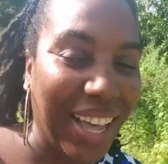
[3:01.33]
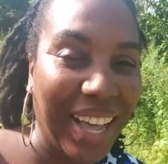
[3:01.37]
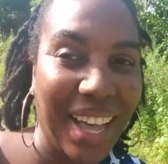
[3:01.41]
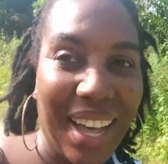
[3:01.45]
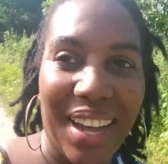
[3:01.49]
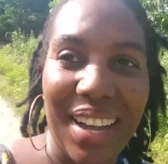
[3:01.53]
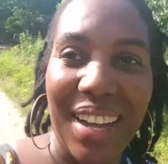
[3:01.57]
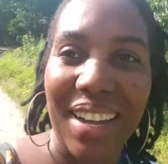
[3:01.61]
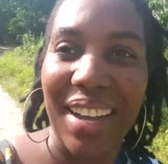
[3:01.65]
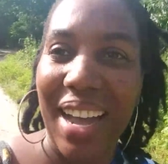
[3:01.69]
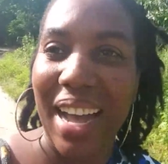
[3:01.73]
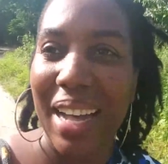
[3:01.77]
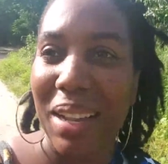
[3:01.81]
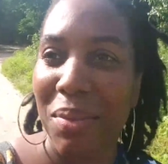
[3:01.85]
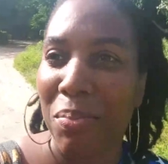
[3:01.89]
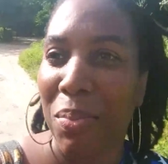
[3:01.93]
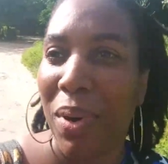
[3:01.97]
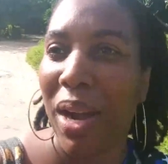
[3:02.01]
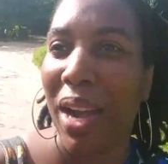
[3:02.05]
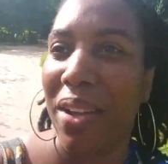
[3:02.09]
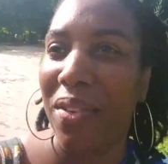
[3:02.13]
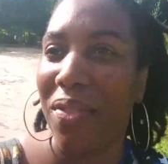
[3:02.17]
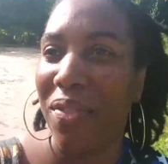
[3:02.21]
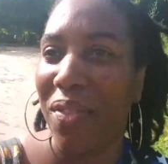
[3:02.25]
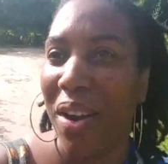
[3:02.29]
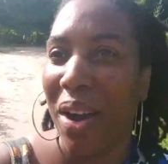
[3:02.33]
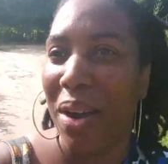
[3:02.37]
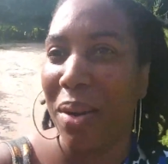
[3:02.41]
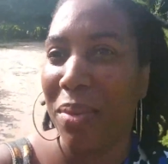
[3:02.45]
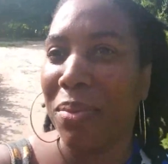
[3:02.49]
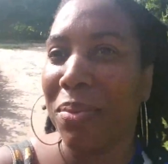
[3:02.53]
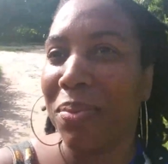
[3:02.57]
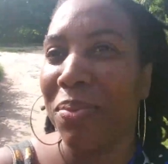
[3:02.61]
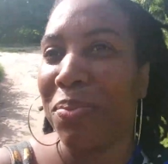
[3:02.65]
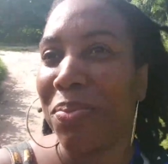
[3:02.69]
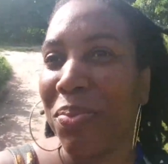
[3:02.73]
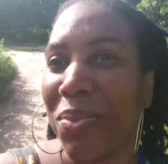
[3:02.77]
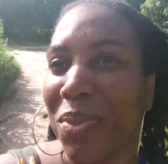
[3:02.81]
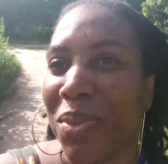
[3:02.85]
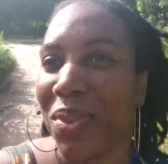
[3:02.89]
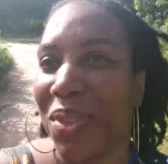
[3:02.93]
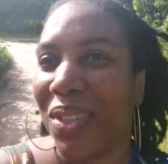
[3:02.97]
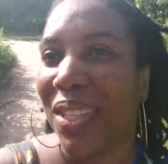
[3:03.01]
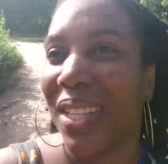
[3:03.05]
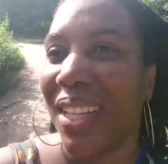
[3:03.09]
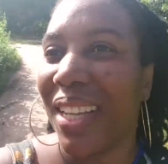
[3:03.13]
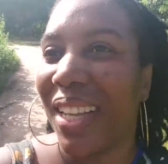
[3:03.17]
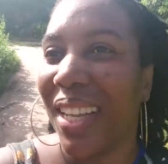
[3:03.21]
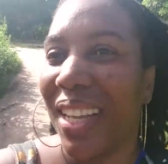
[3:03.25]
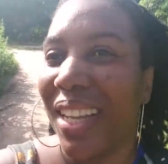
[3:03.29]
uh, at my farm.
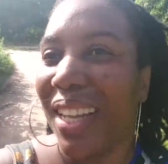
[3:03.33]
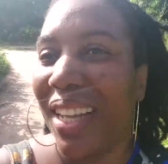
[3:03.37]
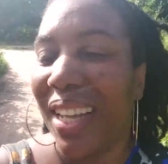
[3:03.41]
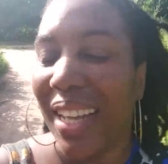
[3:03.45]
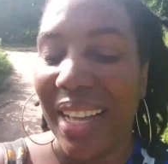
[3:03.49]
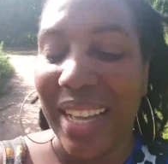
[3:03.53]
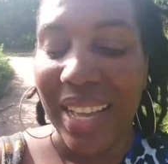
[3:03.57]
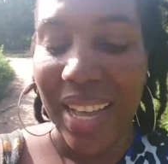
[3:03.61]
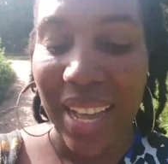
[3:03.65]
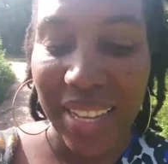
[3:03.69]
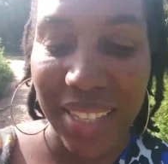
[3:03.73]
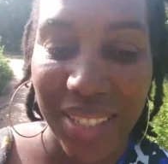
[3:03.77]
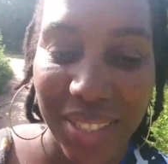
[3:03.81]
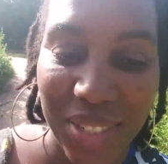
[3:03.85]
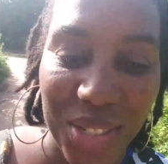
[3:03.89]
I